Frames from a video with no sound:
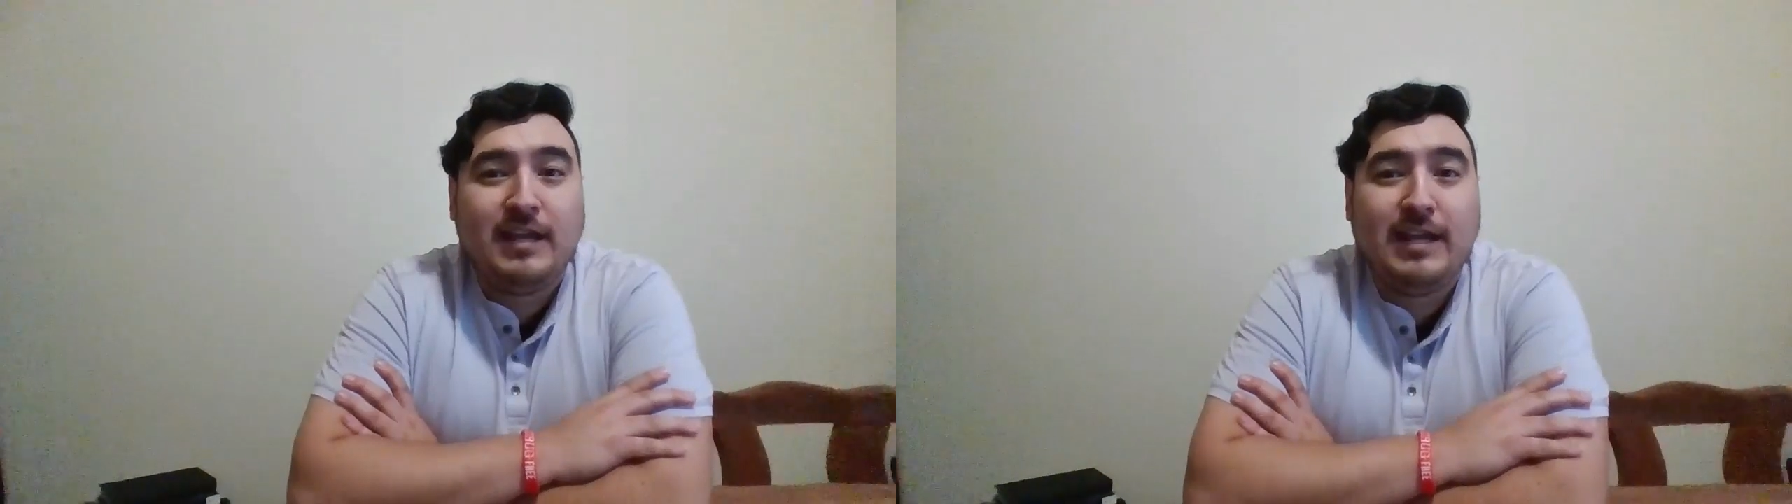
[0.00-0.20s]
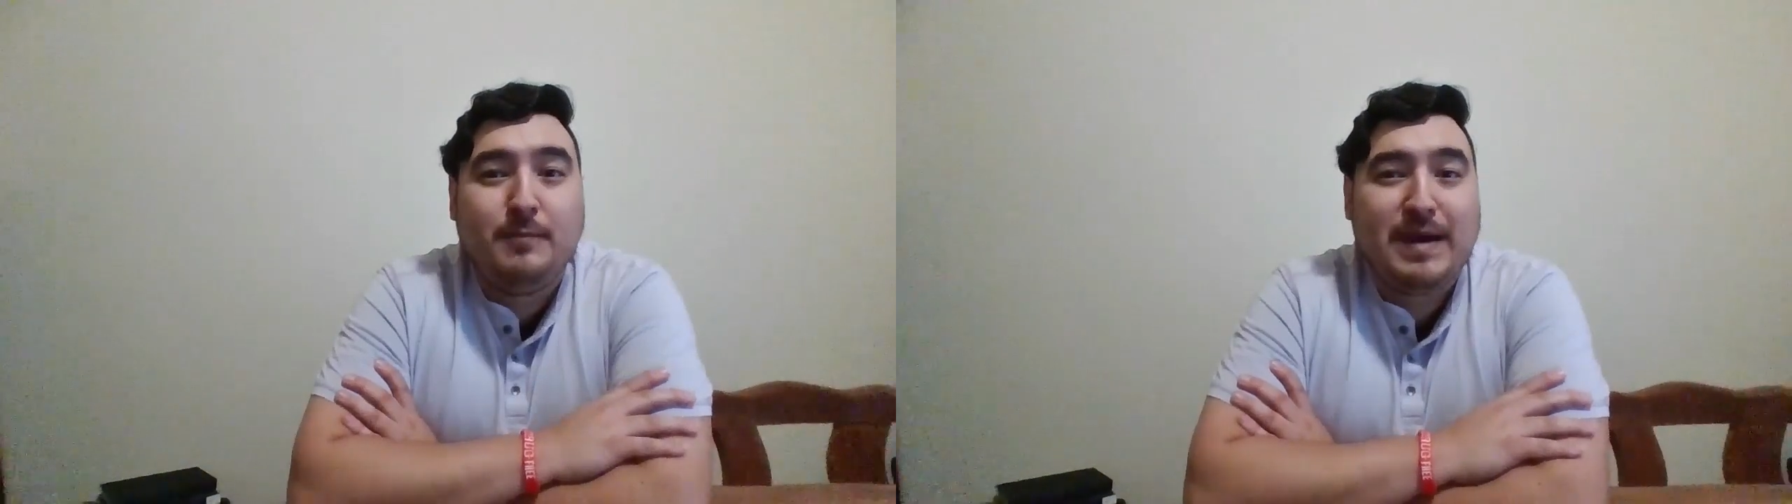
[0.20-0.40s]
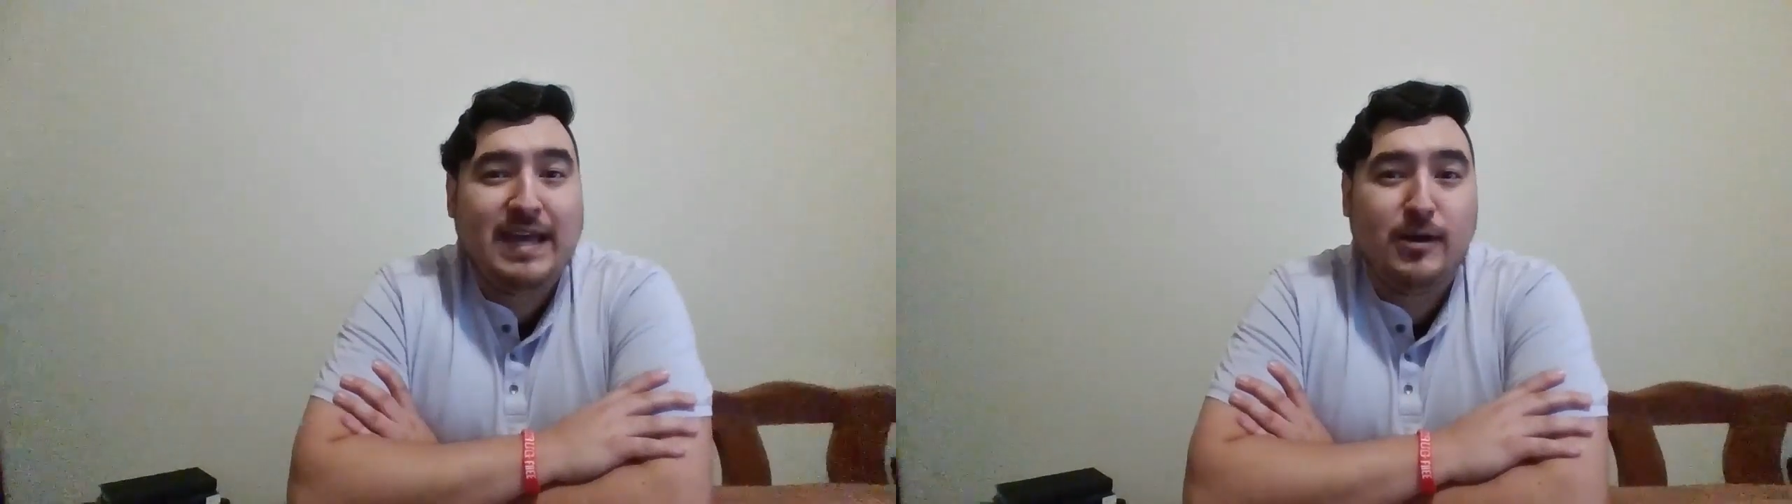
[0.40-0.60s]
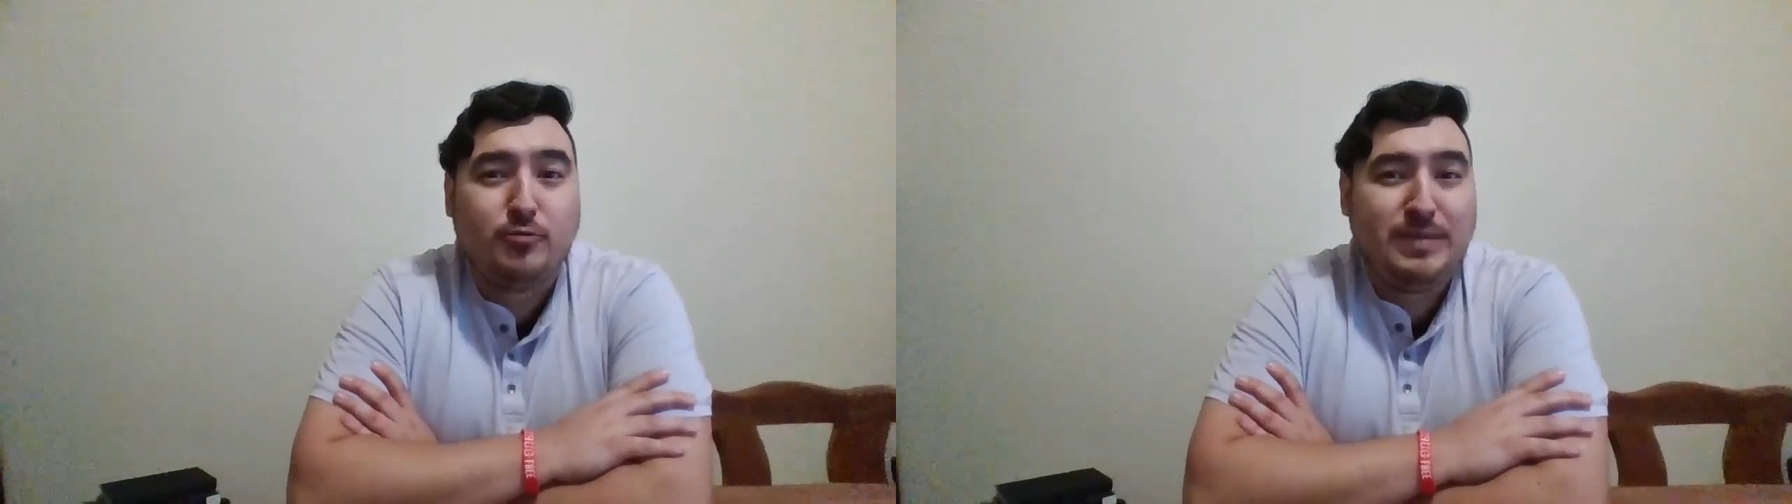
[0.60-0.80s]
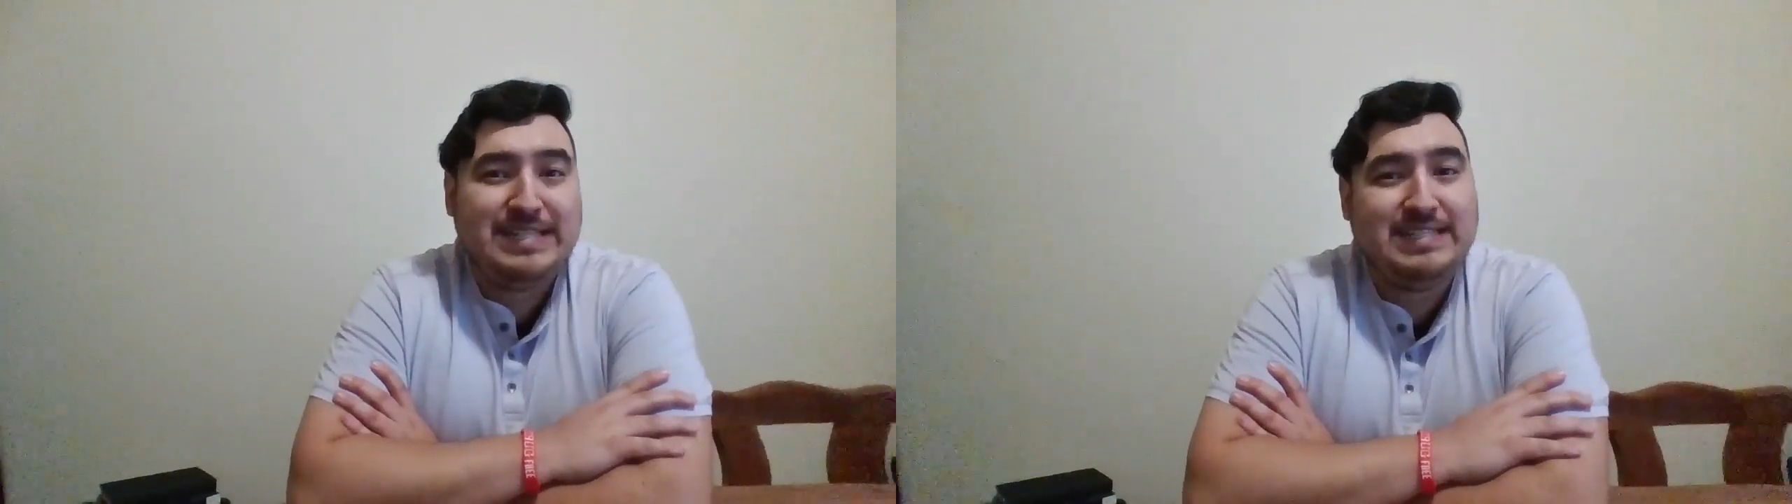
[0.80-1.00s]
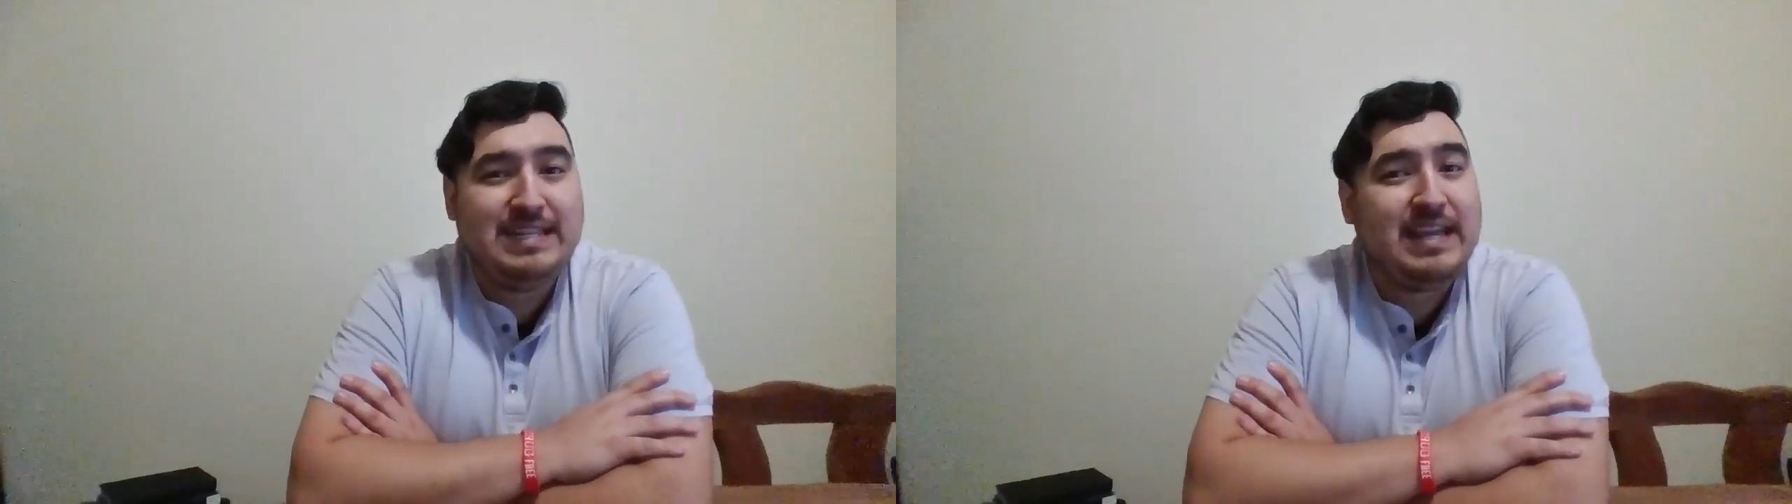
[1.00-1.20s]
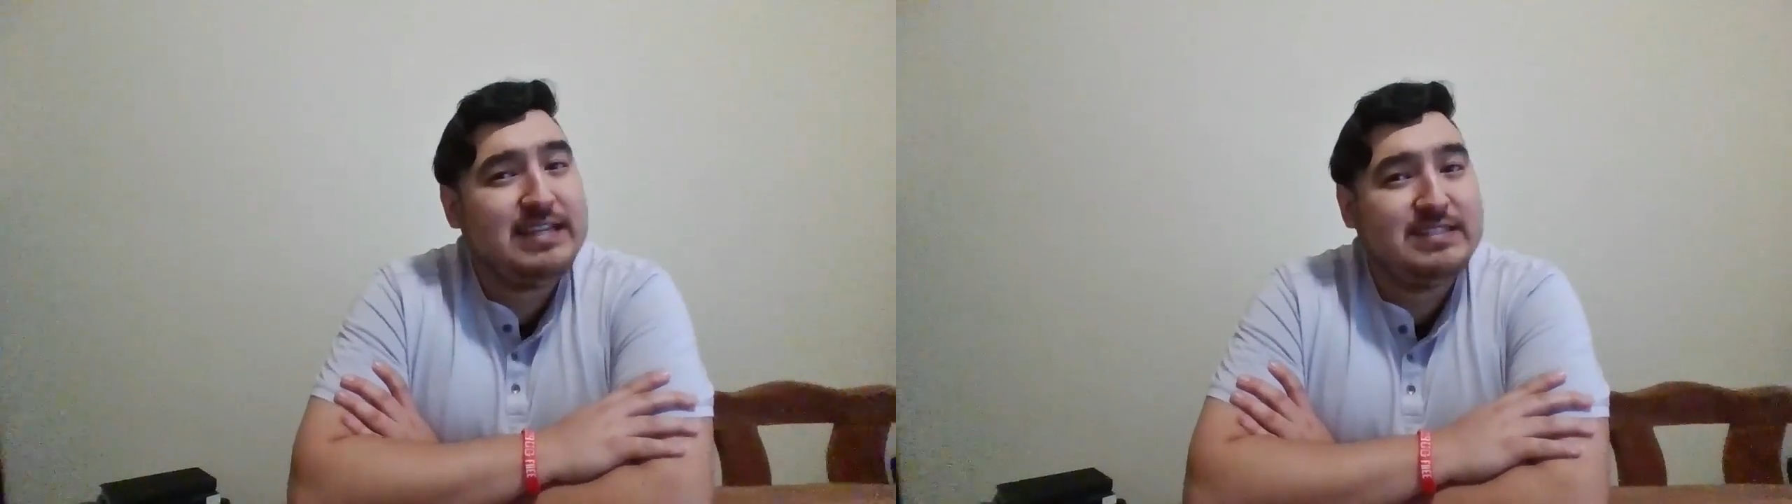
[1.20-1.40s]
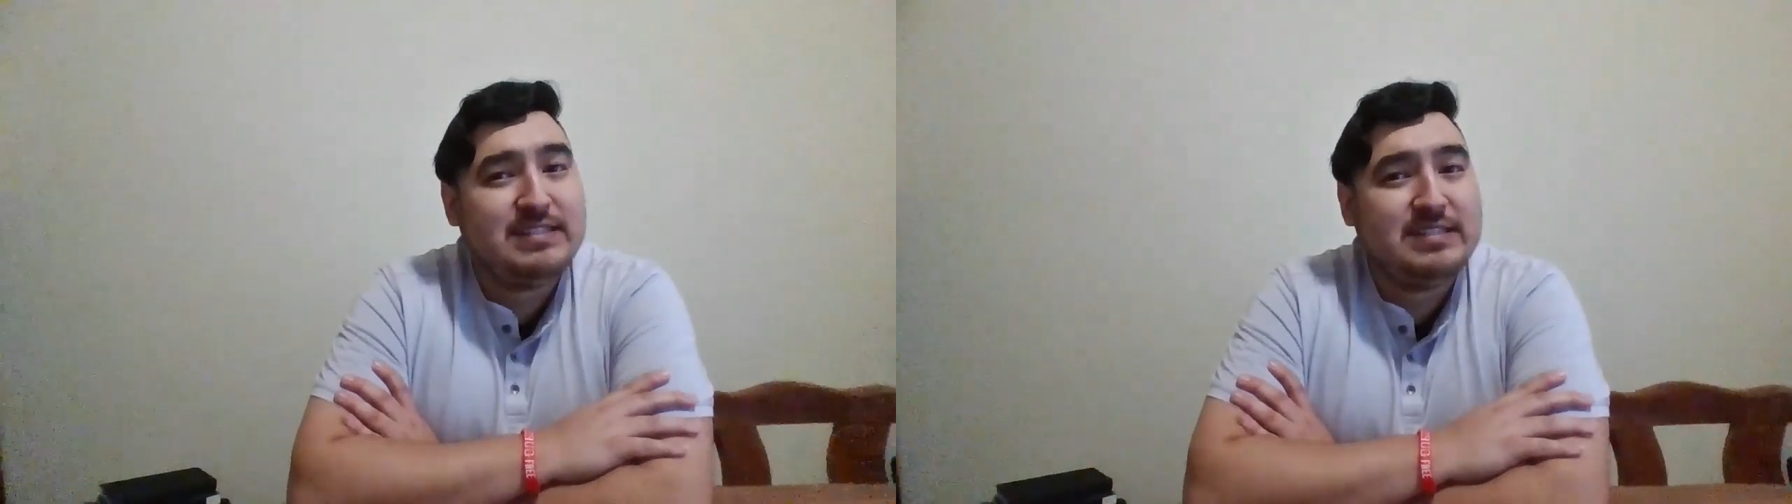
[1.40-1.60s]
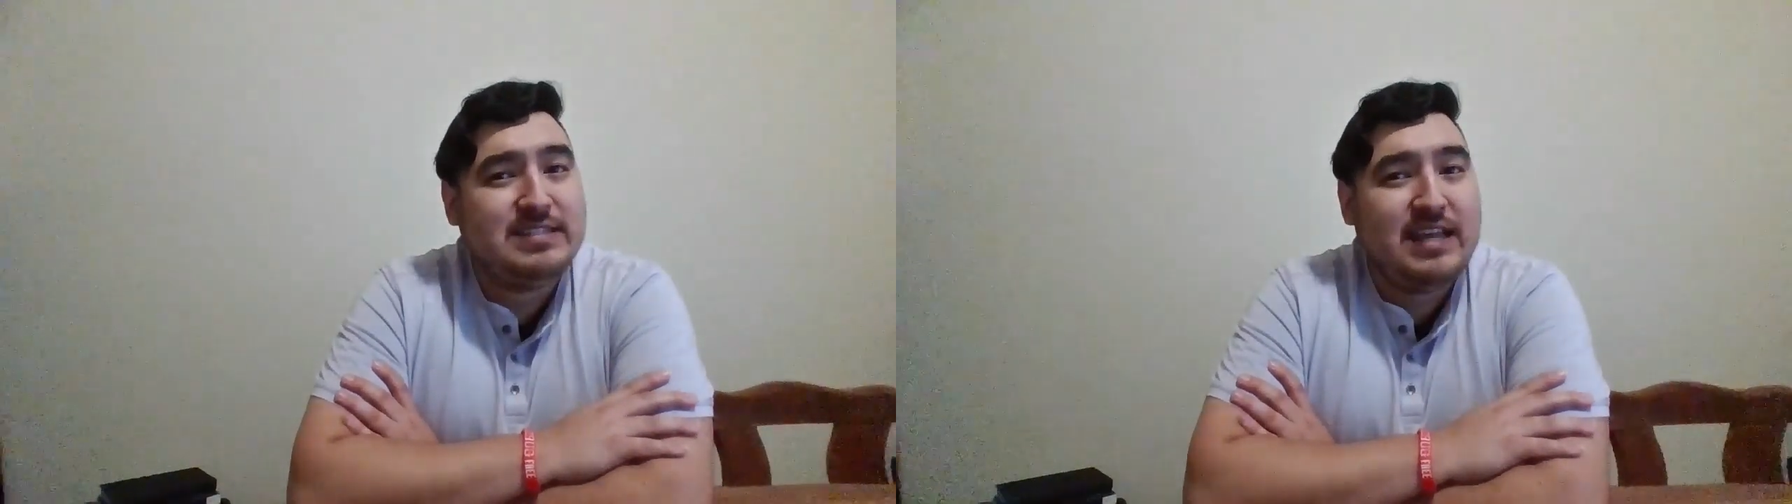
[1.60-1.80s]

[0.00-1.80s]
getting my LPC license